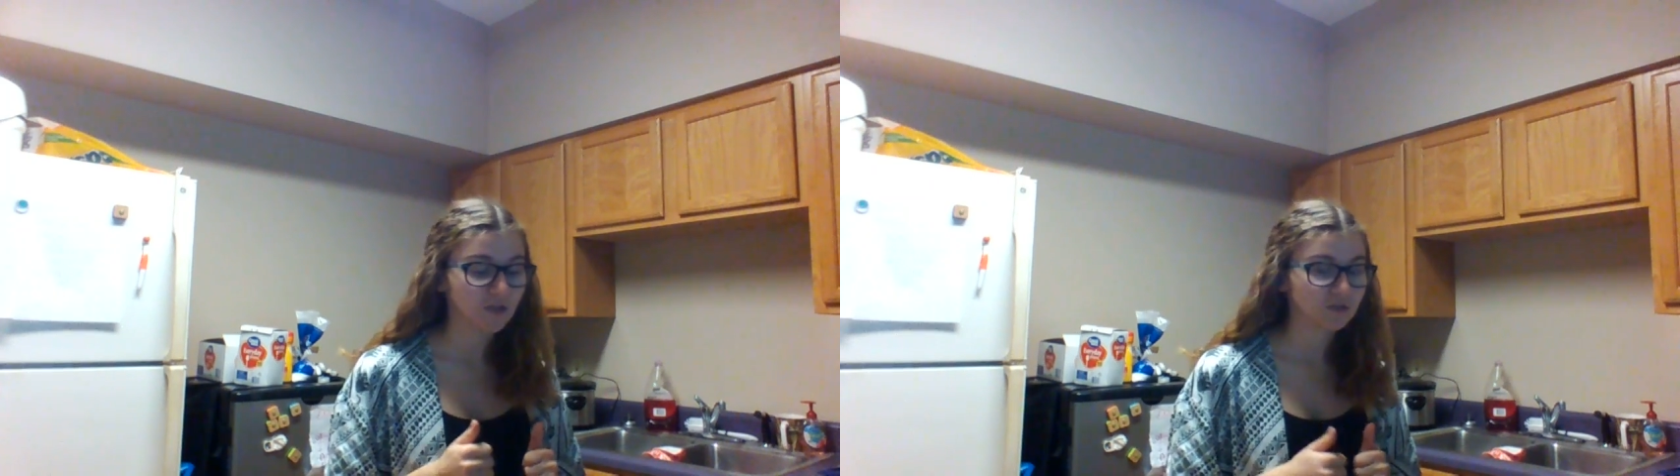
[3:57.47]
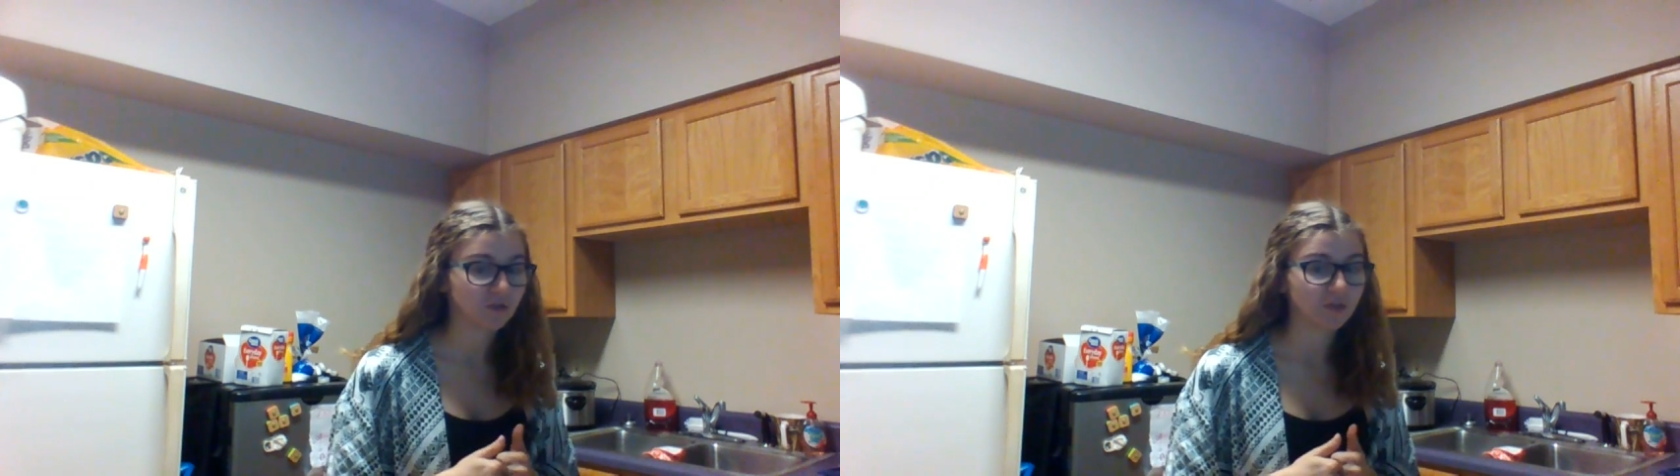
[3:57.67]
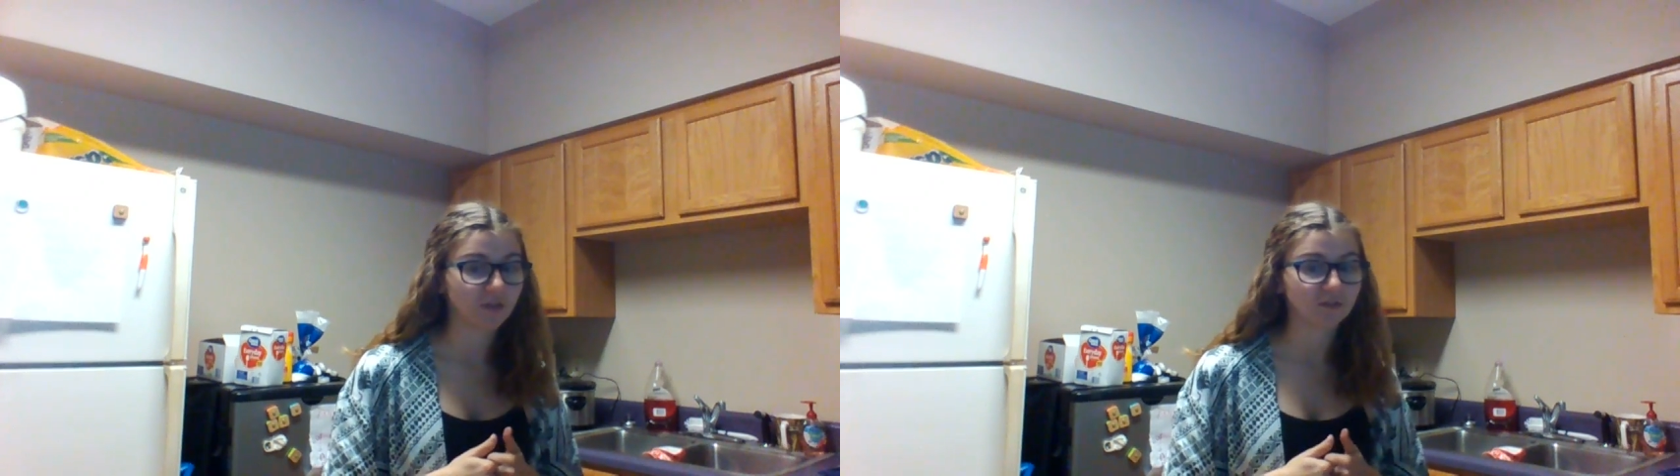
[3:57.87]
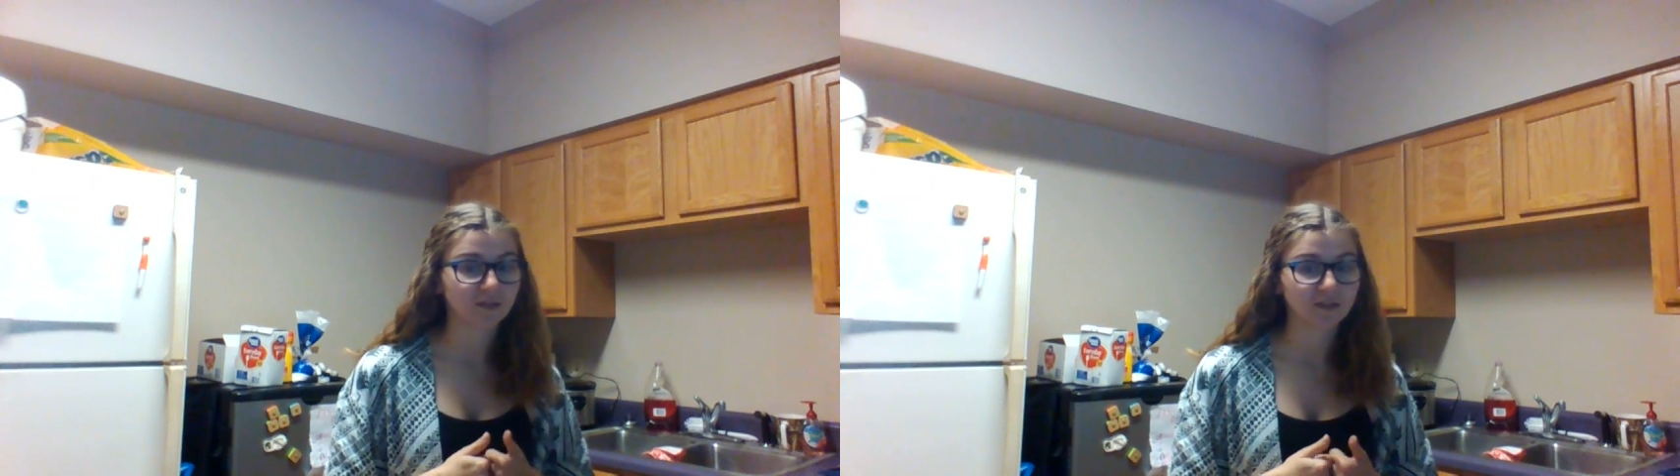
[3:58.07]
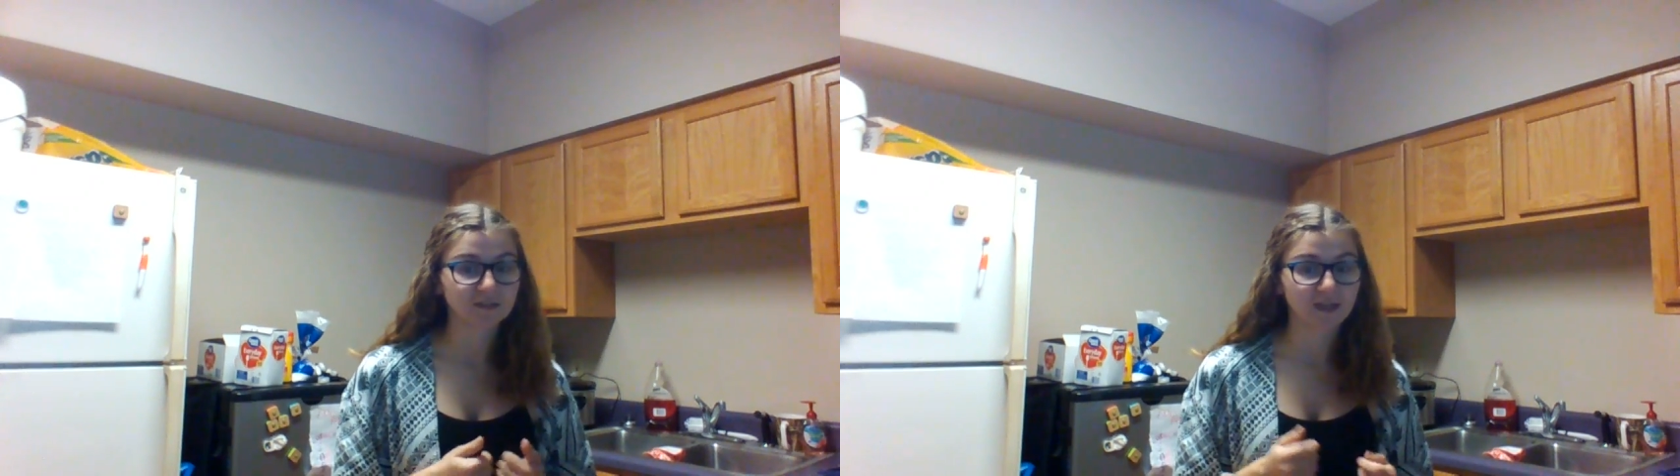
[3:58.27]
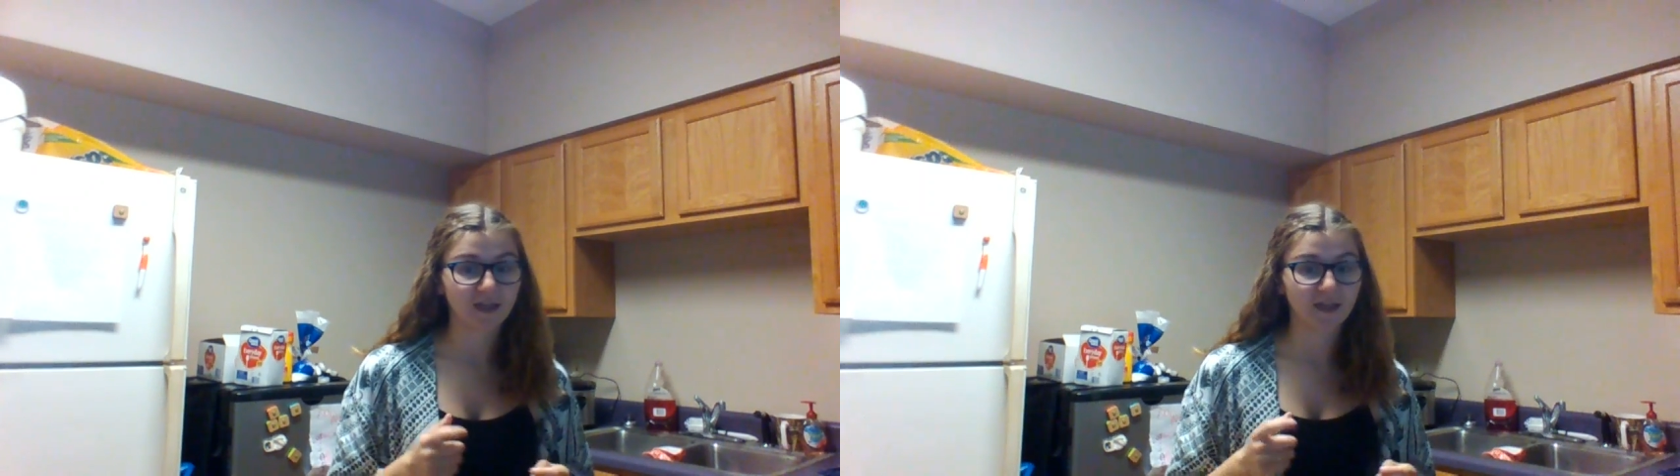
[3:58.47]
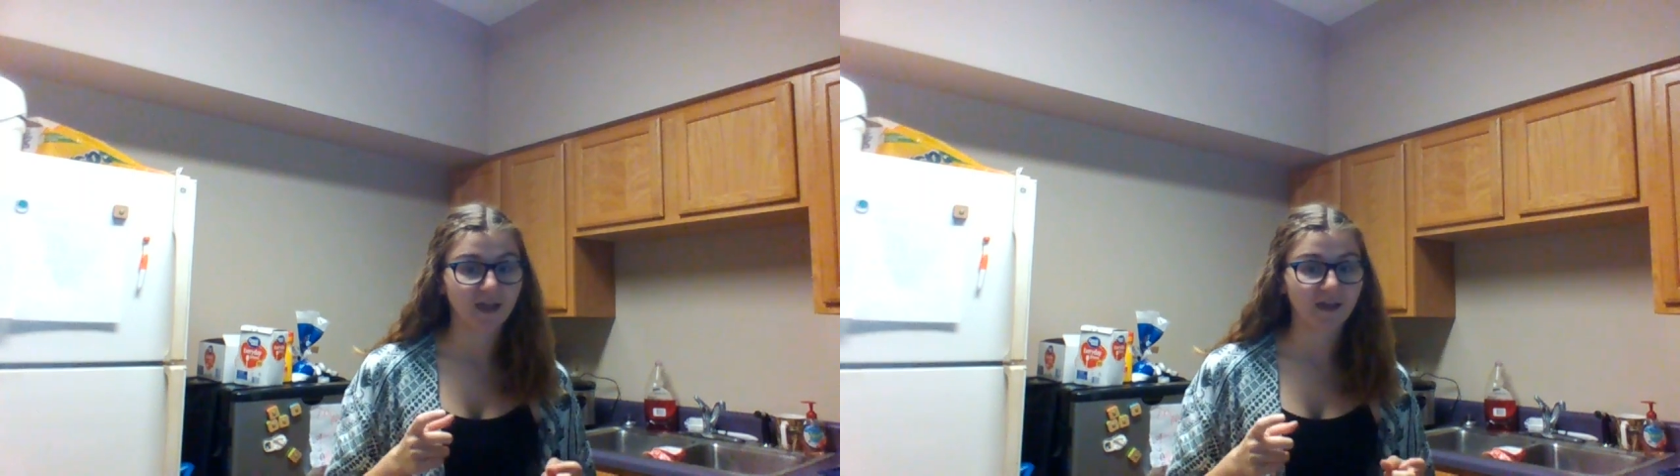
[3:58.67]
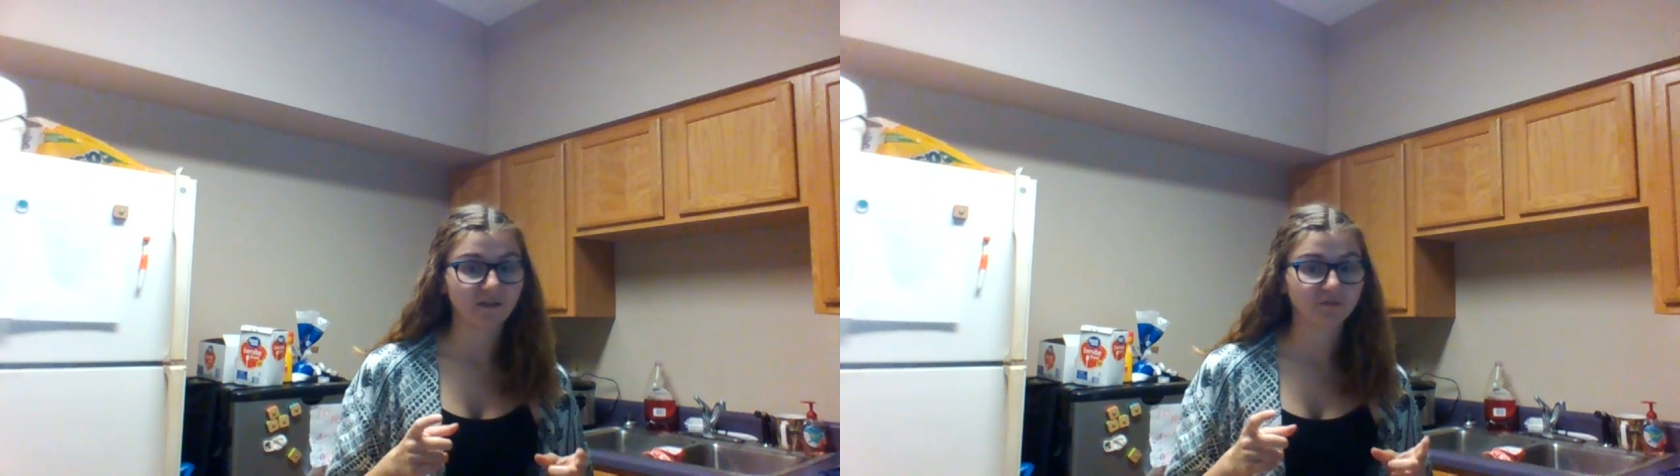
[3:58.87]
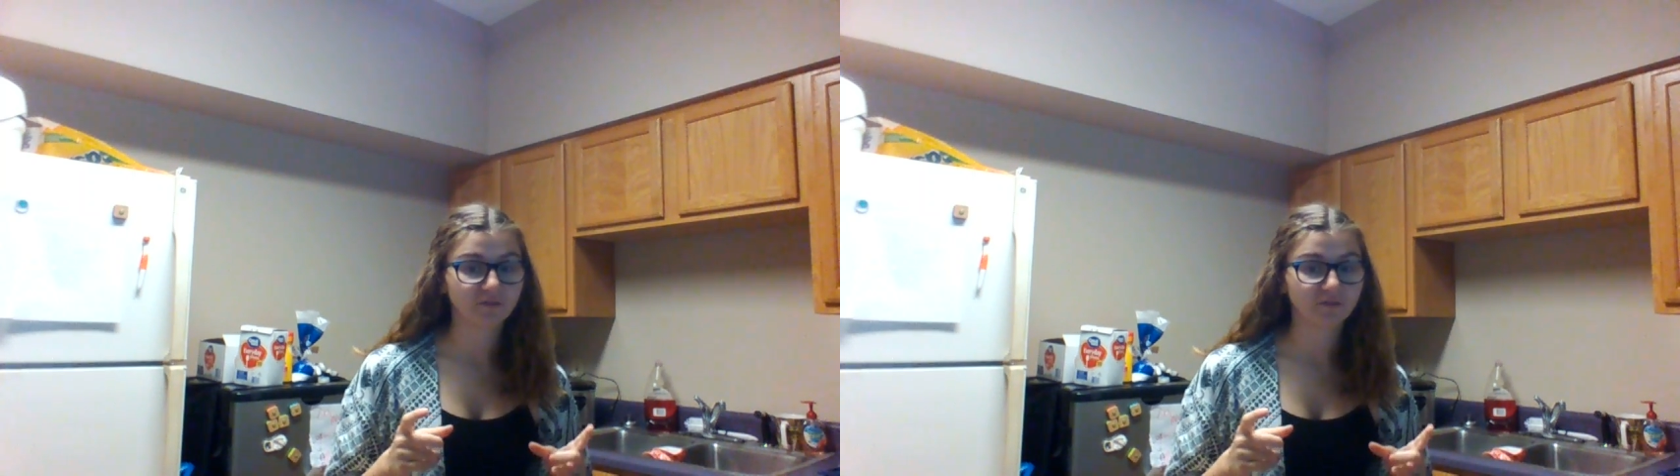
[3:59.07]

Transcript: So the other thing is I have